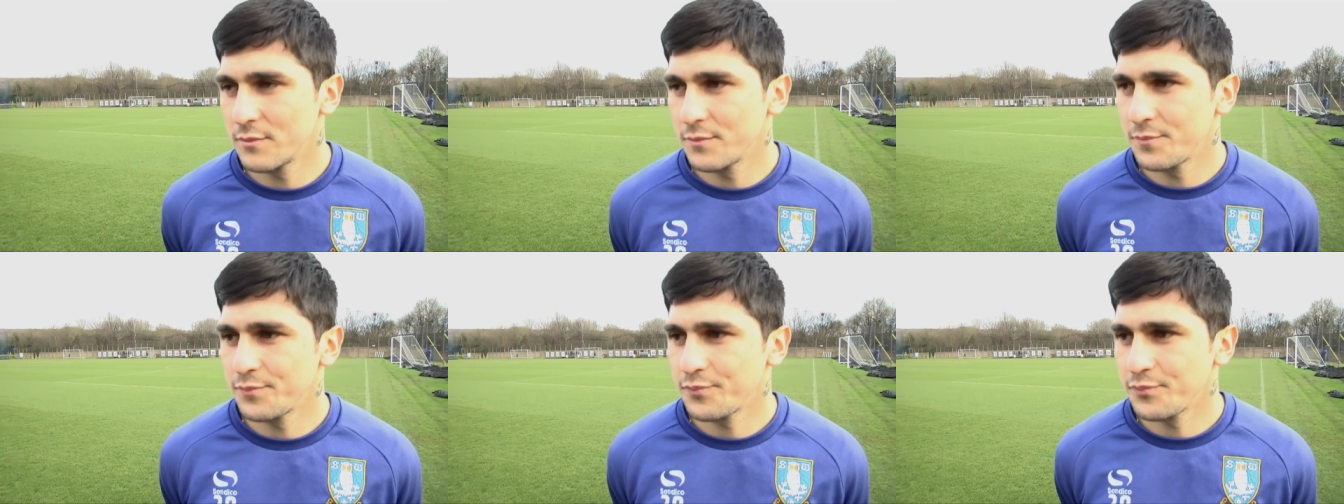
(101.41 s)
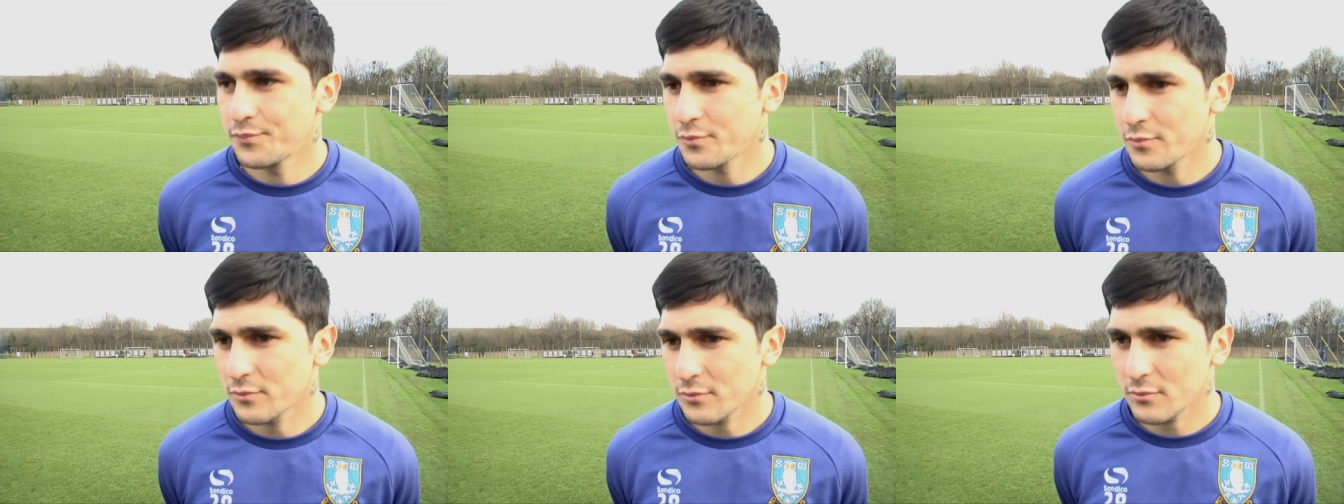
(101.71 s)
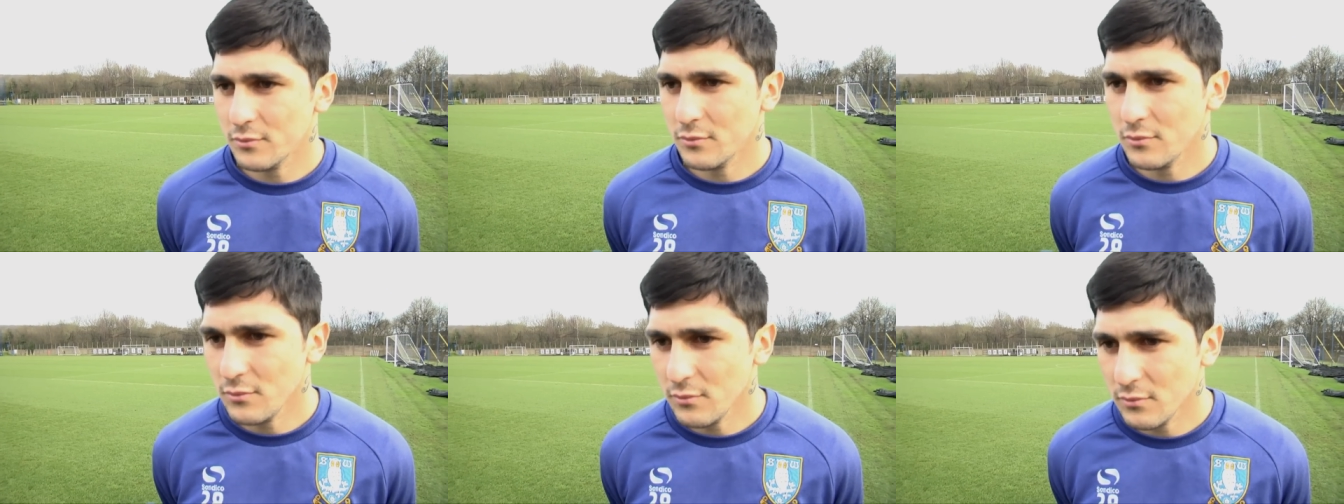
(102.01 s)
And Carlos
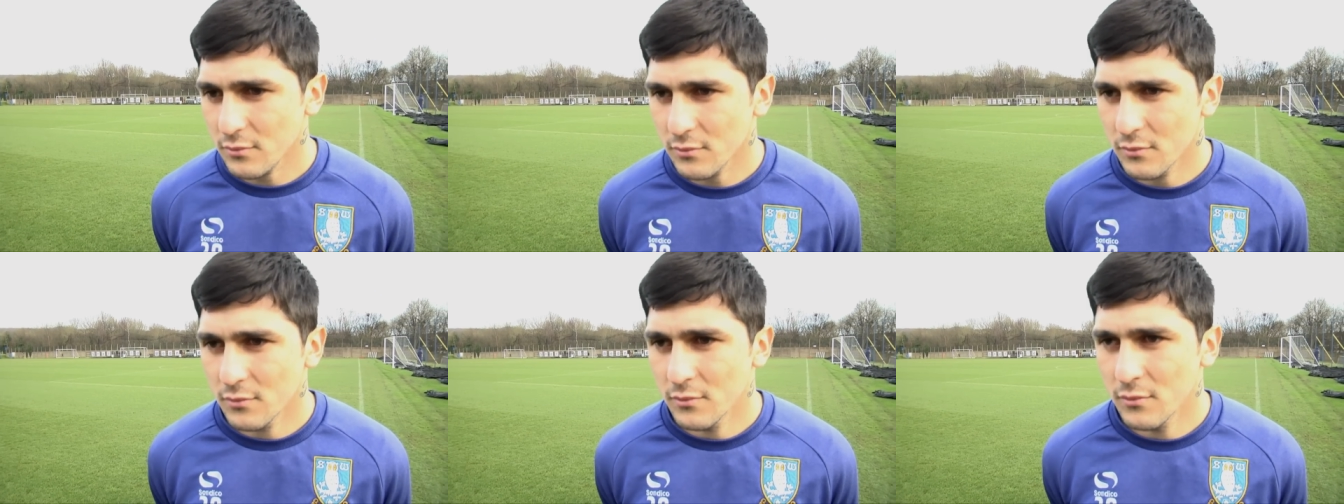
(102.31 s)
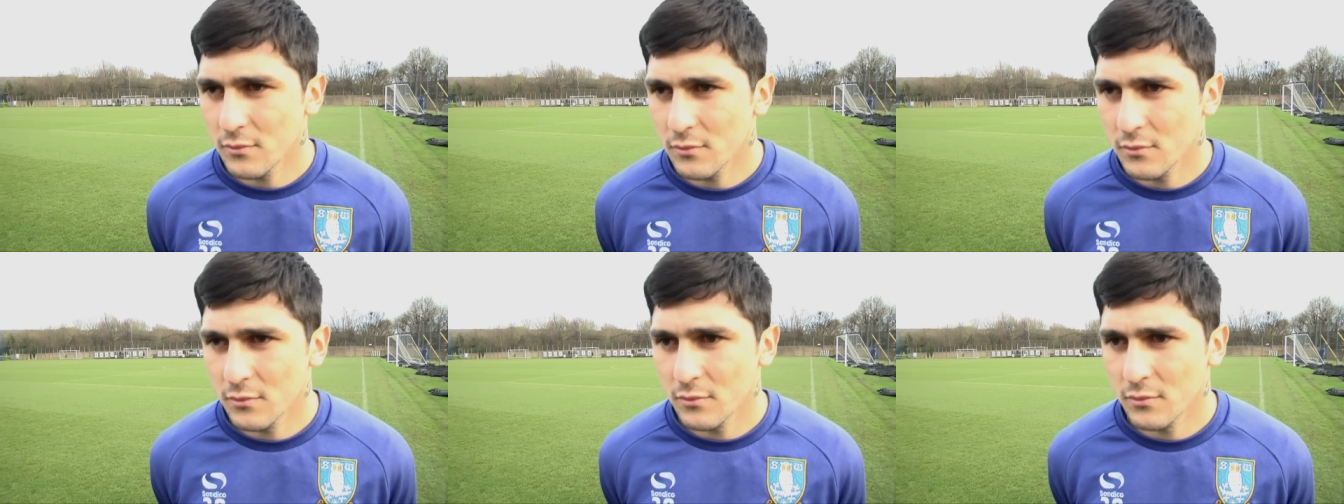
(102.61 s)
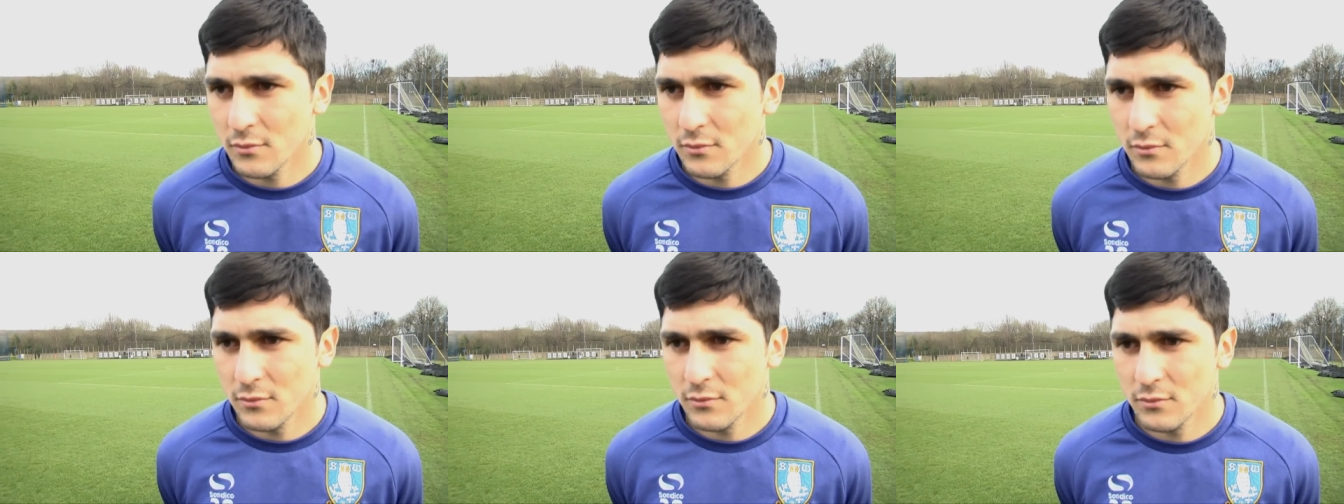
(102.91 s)
has said he's confident the
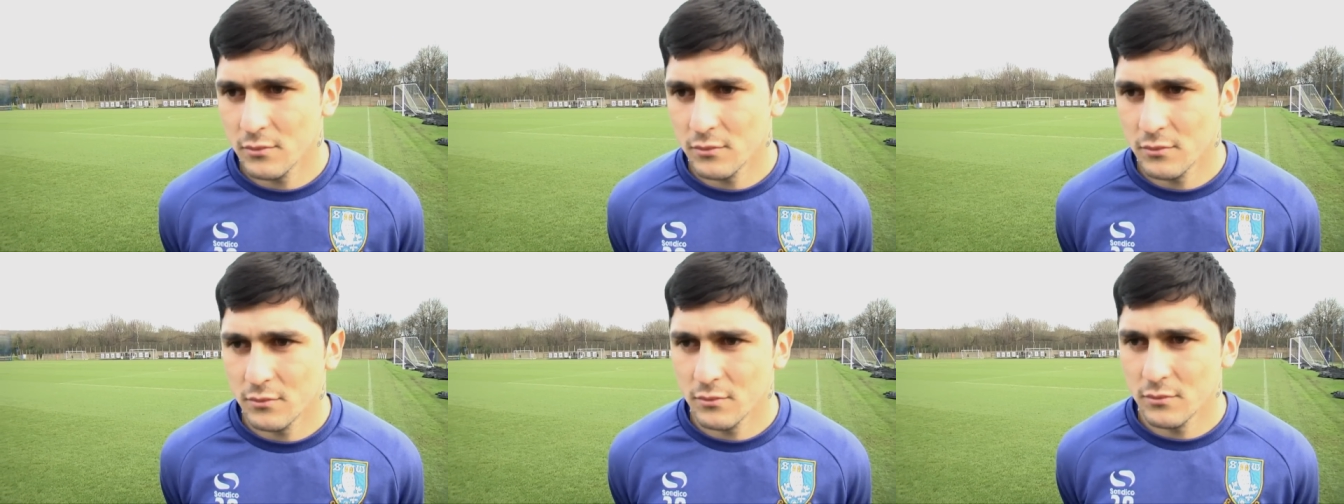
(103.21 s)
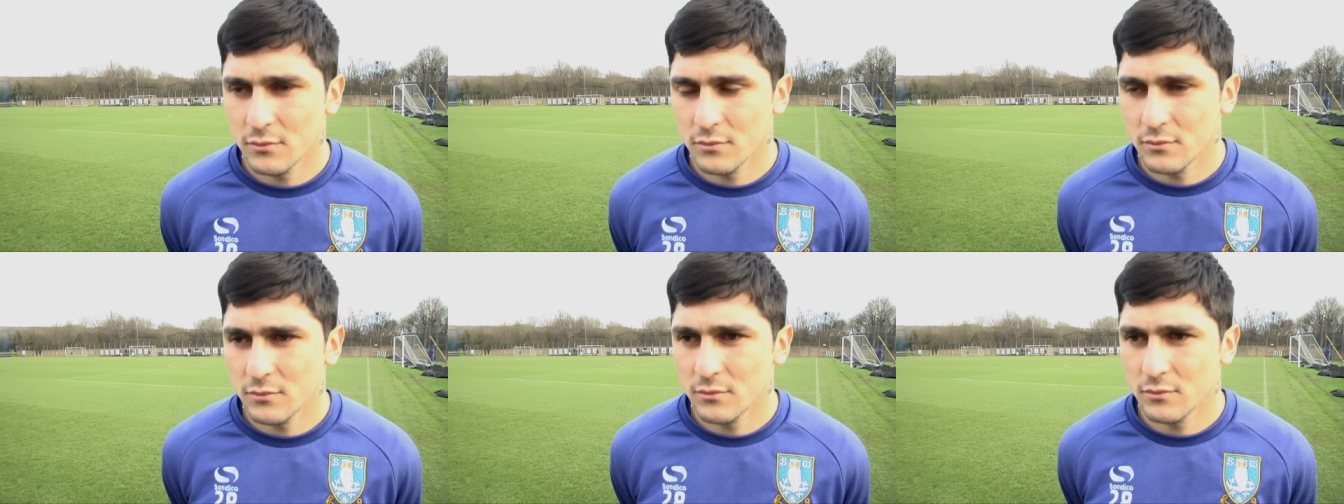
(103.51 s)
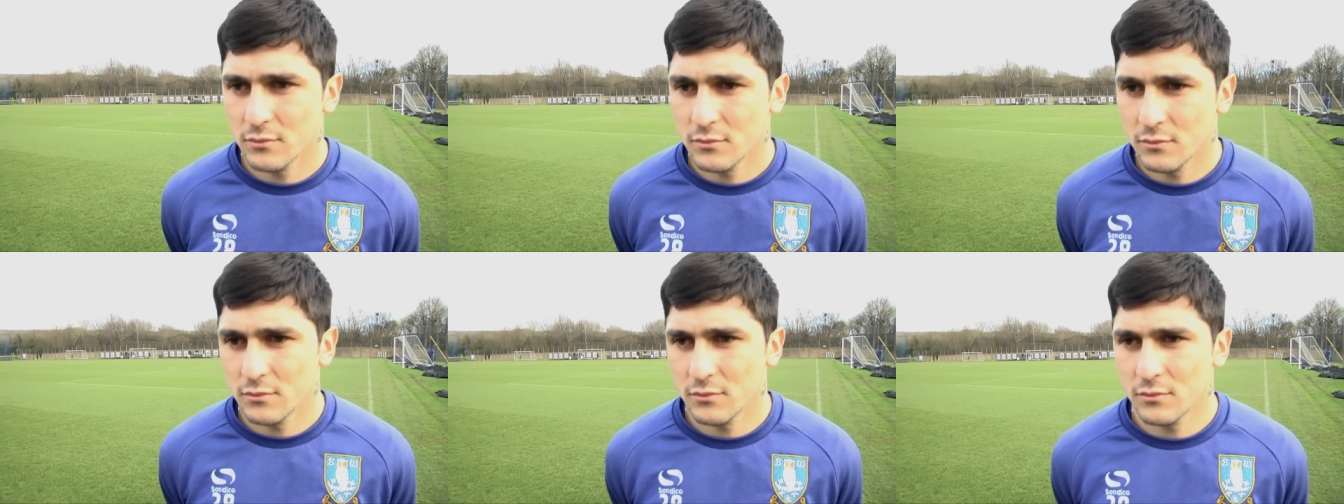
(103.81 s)
team can improve
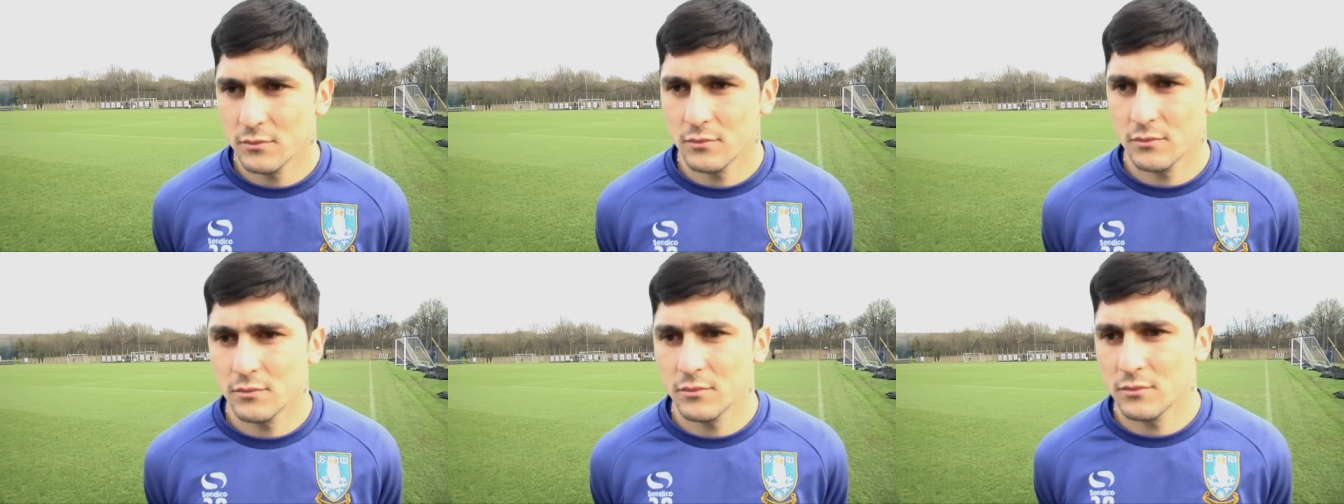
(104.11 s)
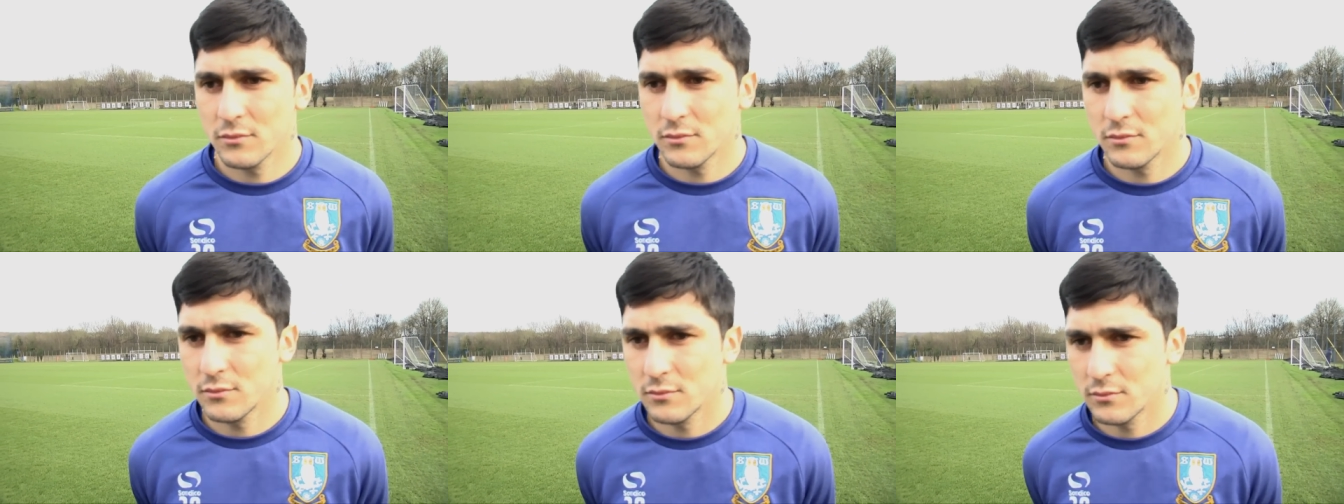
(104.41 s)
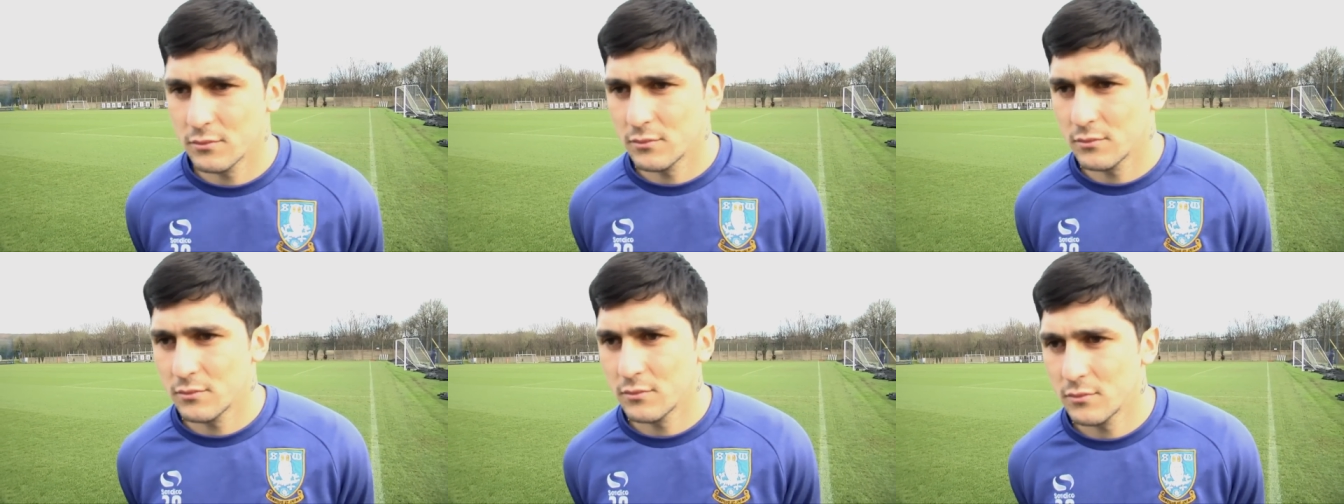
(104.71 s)
in the second
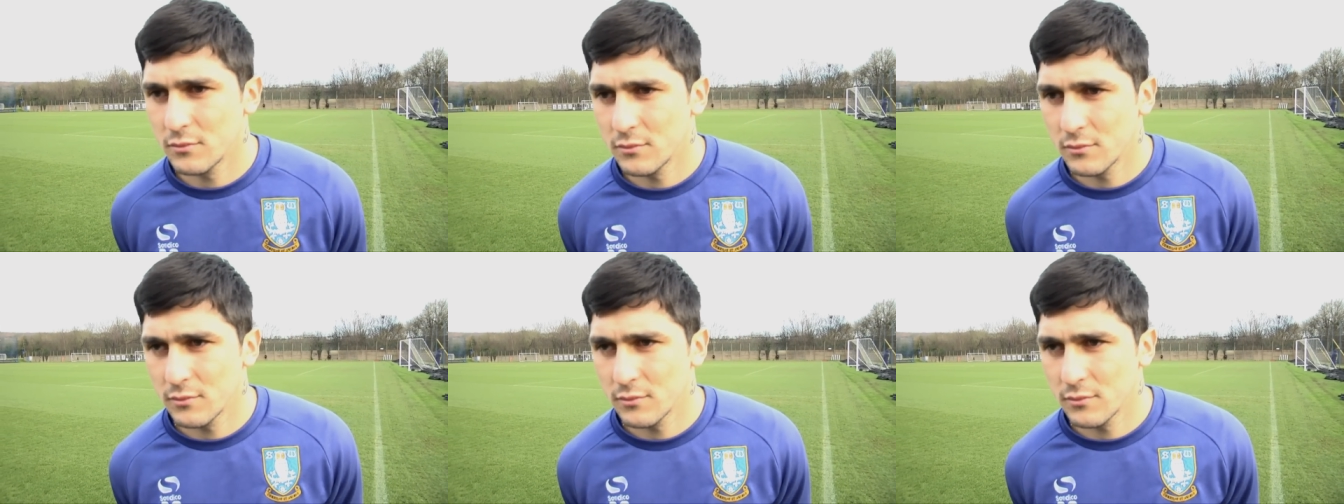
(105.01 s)
half of the